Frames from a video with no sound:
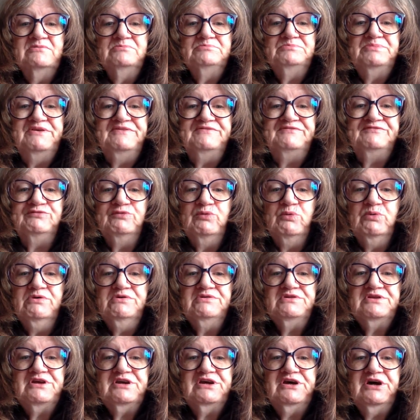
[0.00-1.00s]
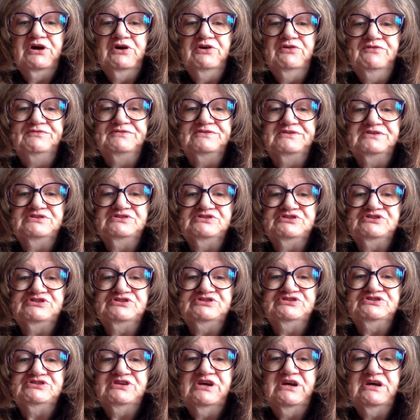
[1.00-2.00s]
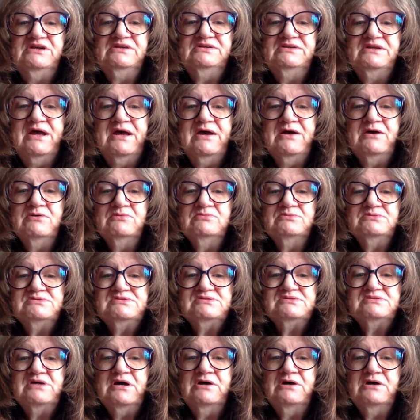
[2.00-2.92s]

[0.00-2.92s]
Before the COVID shutdowns,